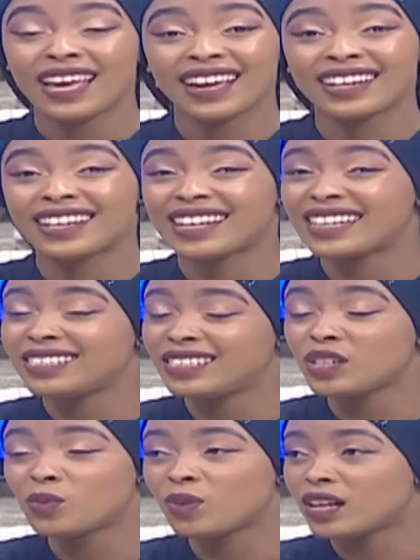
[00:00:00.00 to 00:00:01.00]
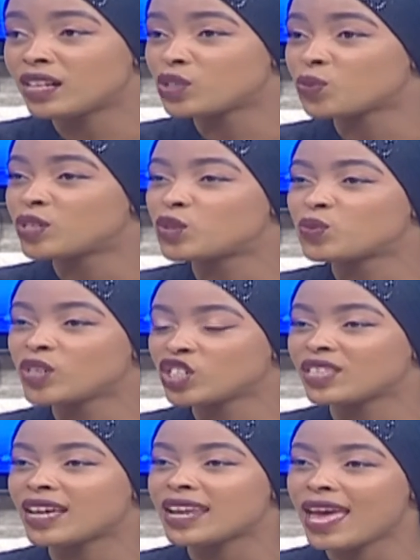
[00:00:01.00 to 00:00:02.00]
In an ideal world, we'd wish
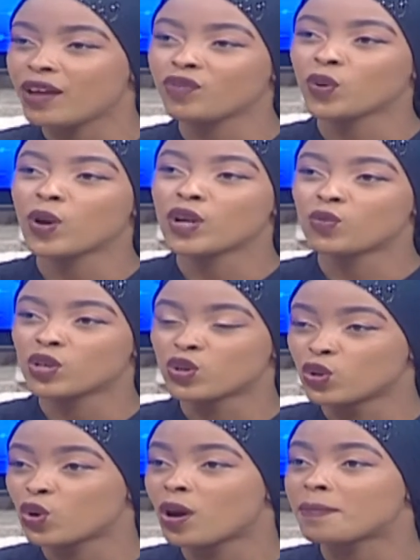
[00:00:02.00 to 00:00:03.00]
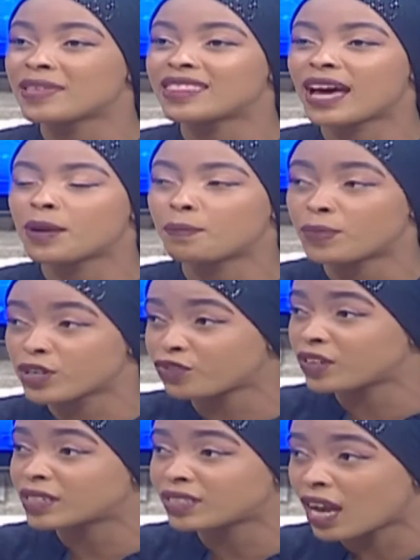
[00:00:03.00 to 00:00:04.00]
that everyone would grow up in that
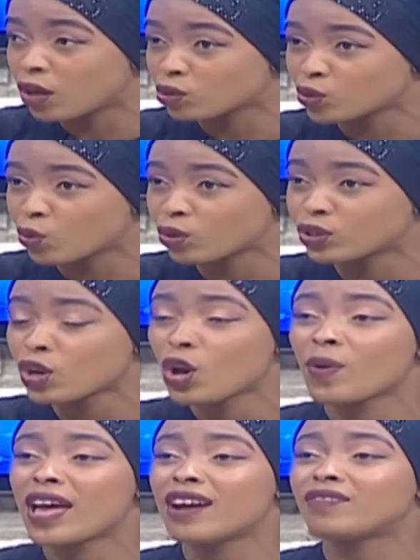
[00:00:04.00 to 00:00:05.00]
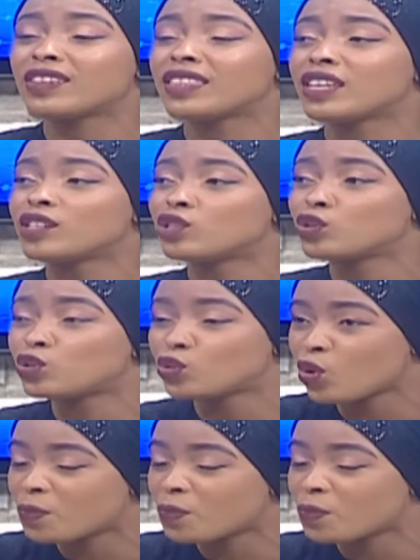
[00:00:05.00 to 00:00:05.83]
perfect household where everything is so